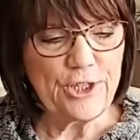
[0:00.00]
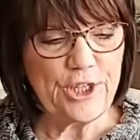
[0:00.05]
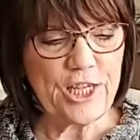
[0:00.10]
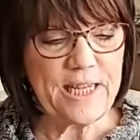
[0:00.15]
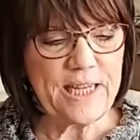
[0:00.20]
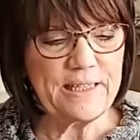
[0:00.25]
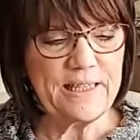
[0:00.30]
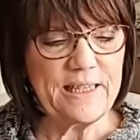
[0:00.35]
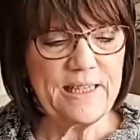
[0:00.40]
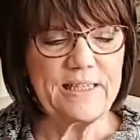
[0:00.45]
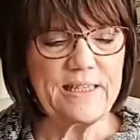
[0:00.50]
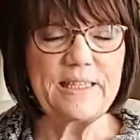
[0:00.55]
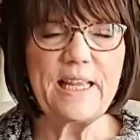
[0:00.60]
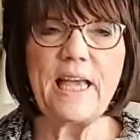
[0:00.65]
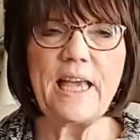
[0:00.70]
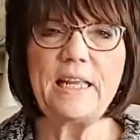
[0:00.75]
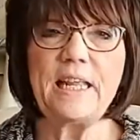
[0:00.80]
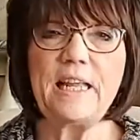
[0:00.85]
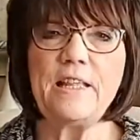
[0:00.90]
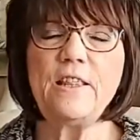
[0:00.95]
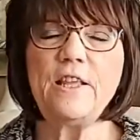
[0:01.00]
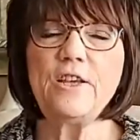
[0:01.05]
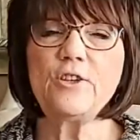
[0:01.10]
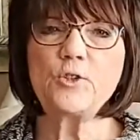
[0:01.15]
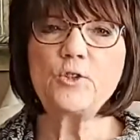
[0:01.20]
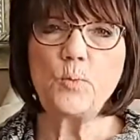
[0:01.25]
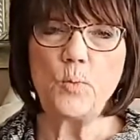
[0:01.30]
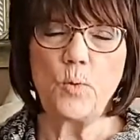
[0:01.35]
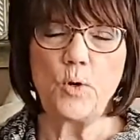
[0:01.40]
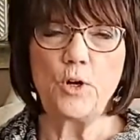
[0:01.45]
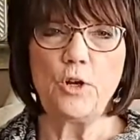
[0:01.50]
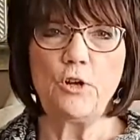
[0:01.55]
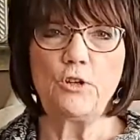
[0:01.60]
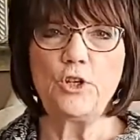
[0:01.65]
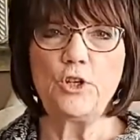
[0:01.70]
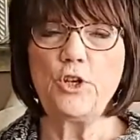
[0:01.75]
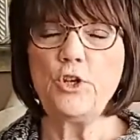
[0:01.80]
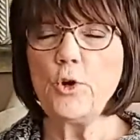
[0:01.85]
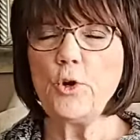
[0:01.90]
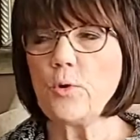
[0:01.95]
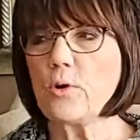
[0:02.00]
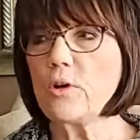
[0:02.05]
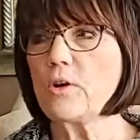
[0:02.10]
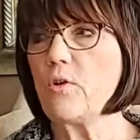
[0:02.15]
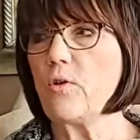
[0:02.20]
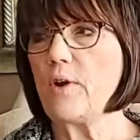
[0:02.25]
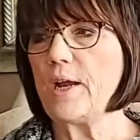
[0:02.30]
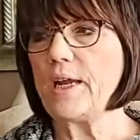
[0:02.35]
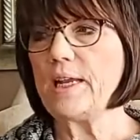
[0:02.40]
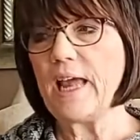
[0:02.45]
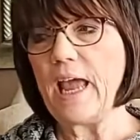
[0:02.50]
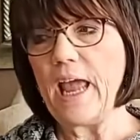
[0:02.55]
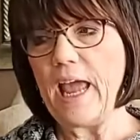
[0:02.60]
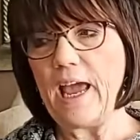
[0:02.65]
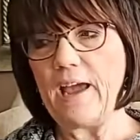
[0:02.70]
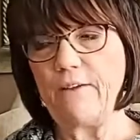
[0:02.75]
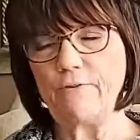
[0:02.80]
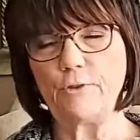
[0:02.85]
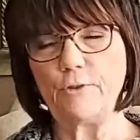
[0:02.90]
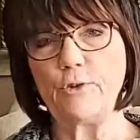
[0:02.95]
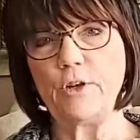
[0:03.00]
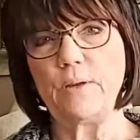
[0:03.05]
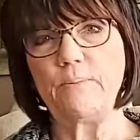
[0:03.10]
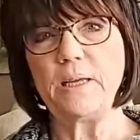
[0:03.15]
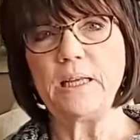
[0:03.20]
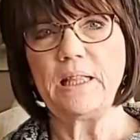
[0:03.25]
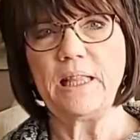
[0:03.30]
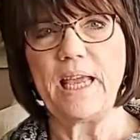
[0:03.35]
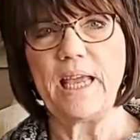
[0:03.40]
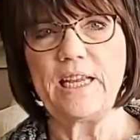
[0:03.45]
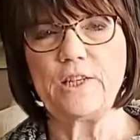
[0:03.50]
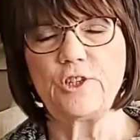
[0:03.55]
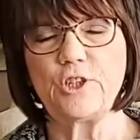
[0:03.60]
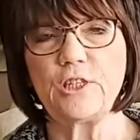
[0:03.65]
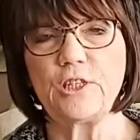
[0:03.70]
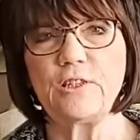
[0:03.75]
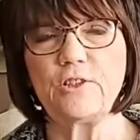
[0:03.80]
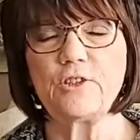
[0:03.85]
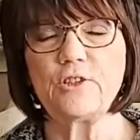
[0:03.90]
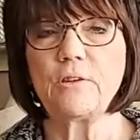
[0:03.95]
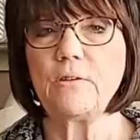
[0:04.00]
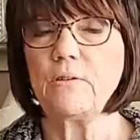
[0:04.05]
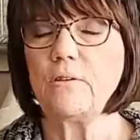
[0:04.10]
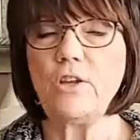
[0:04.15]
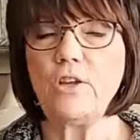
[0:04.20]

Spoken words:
Jesus said, in this world, you're going to have tribulations.